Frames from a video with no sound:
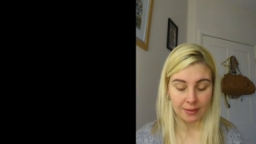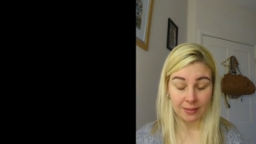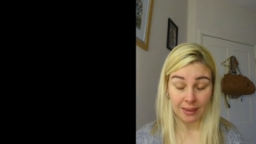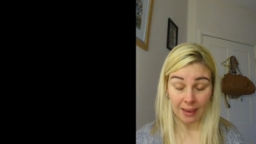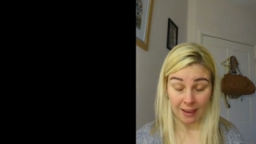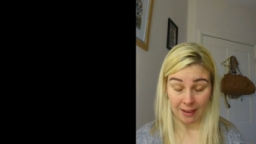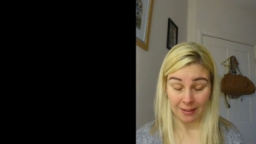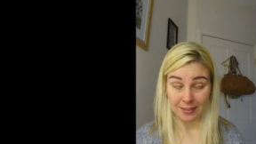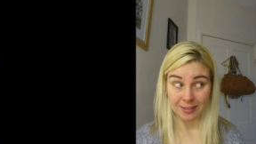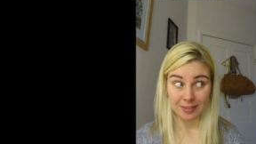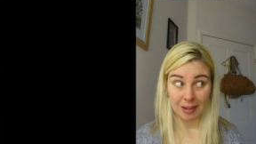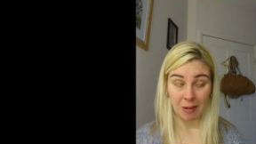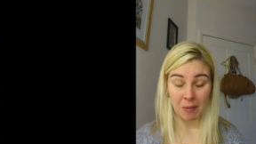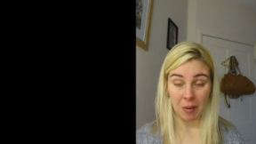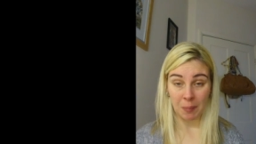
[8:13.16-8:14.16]
Yeah,
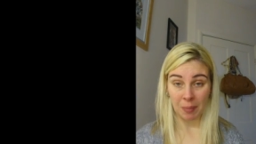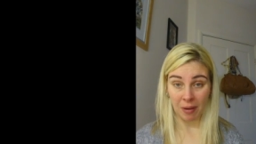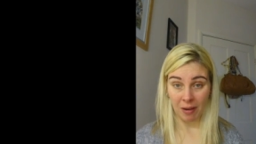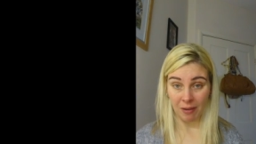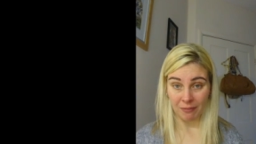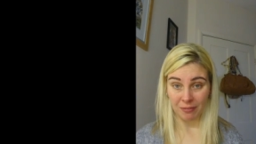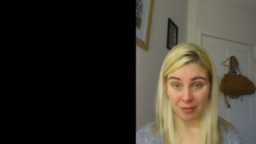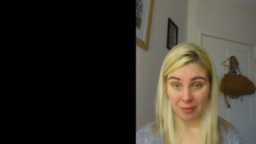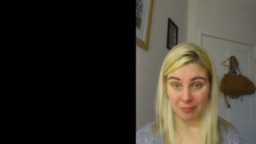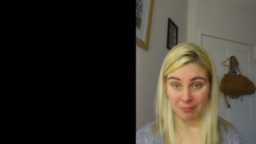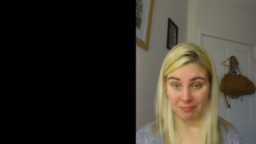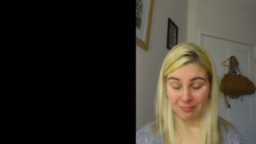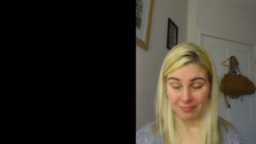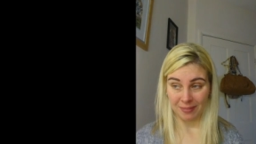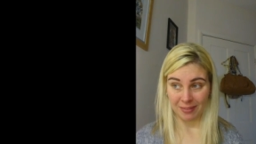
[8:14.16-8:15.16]
so apart
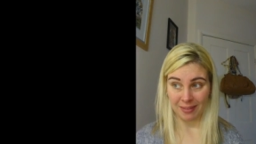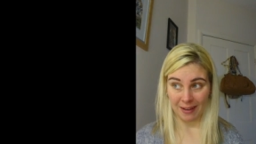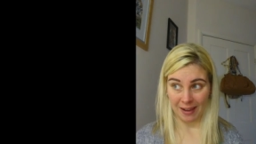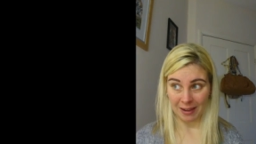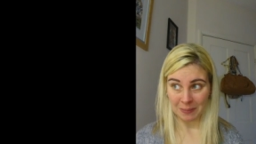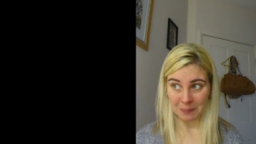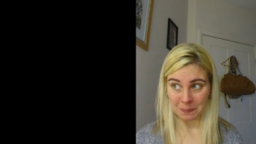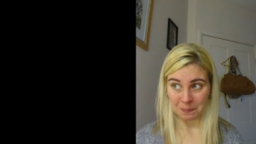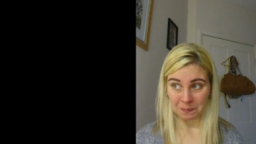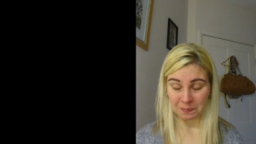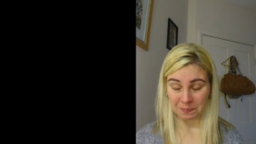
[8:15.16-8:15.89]
from that,